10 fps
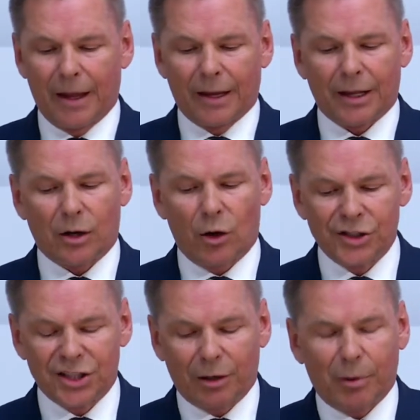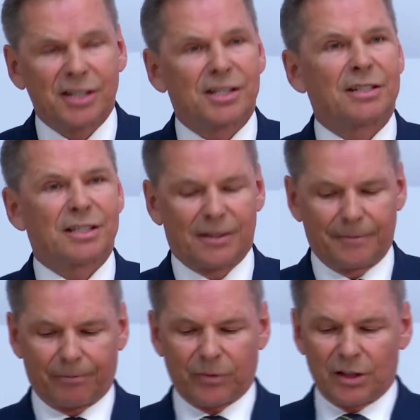The consequences,
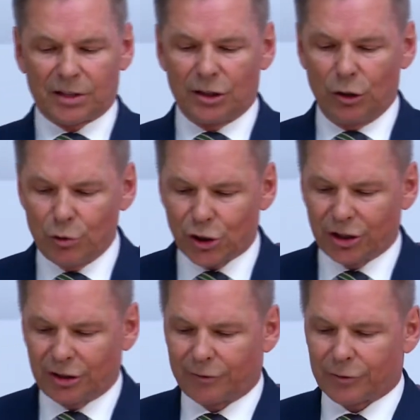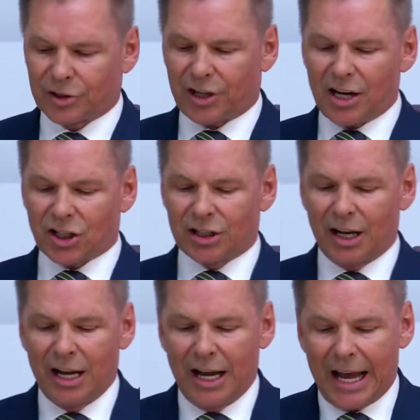disillusion and frustration
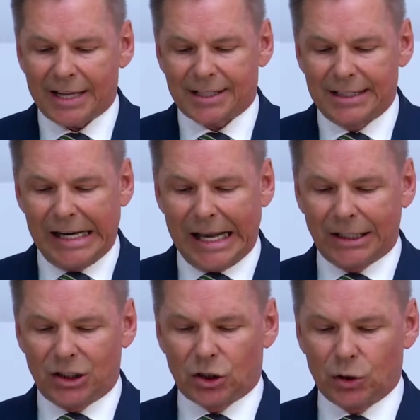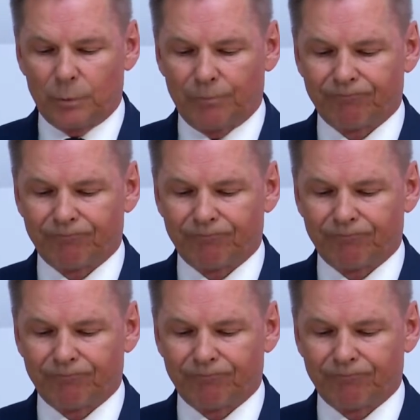has led to,